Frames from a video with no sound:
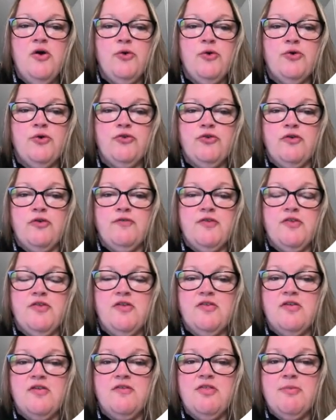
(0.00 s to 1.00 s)
or
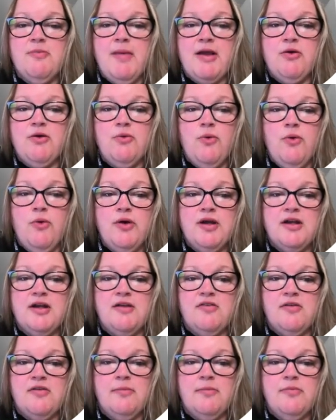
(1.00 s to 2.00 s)
surfaces of the
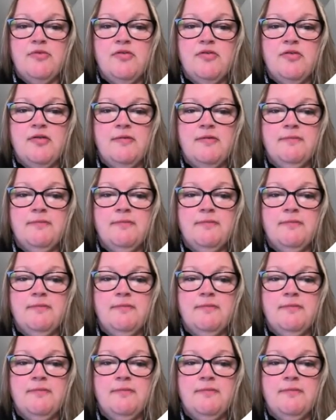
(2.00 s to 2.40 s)
microorganisms.